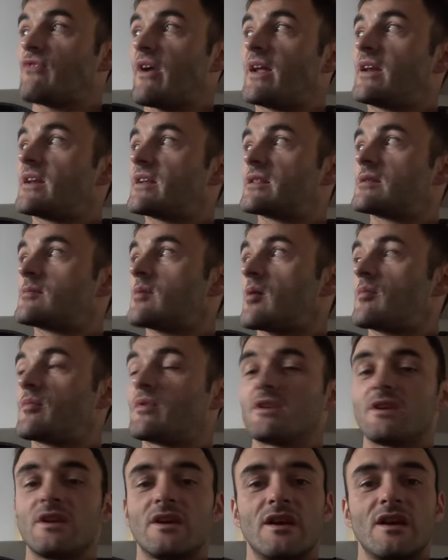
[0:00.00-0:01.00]
raining at the
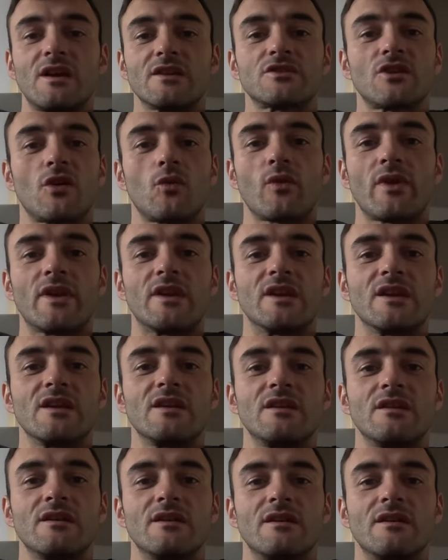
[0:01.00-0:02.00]
moment, it's not
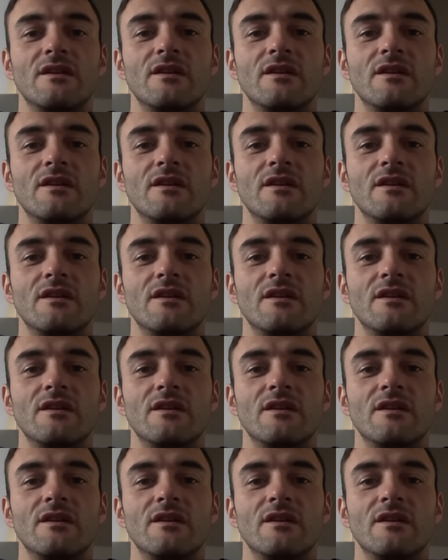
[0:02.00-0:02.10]
windy,